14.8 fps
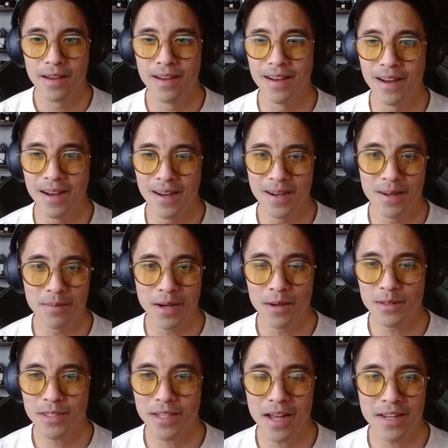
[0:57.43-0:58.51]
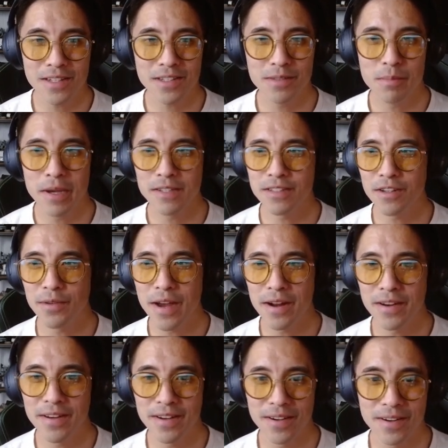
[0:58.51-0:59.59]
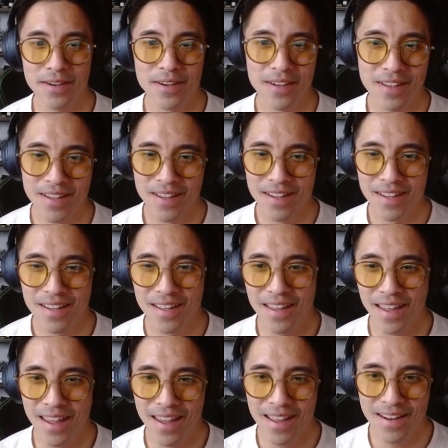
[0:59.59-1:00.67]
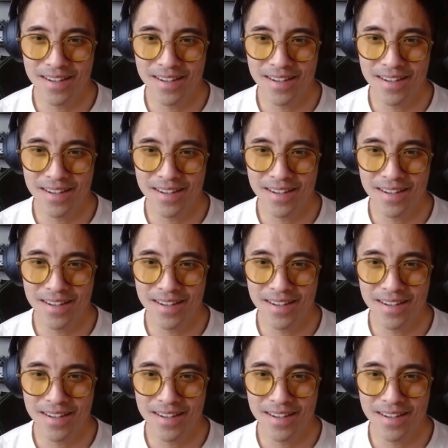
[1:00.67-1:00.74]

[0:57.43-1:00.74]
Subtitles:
I was kind of just messing around in here and